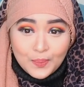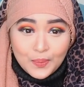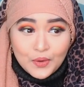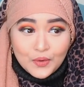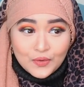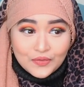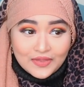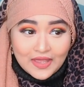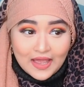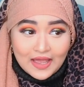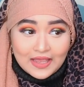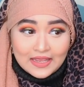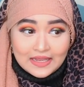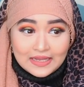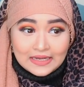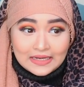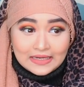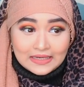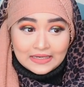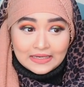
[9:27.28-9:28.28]
put that
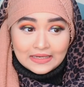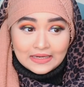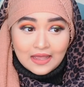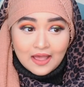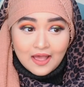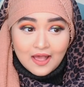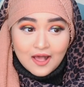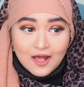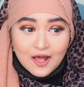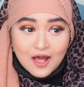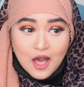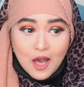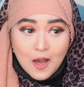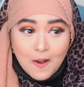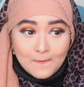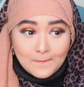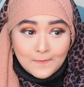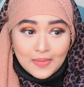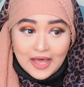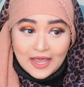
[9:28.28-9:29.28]
in
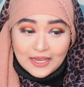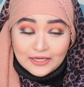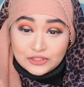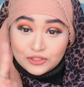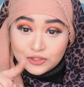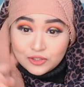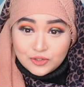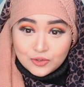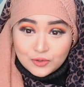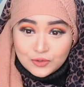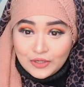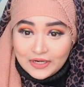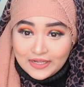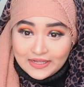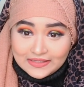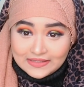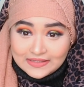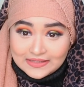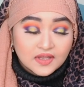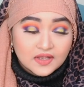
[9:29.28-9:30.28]
uh, my to-do
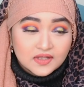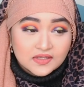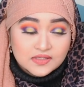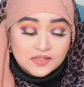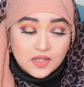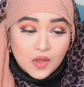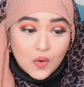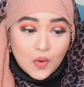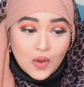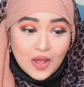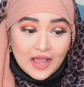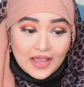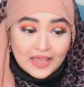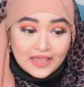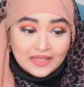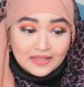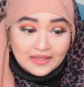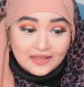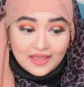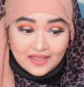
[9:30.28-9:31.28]
list so
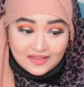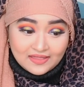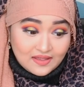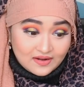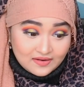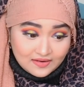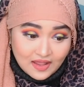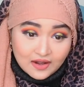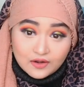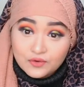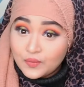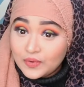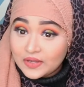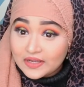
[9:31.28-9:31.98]
I get that done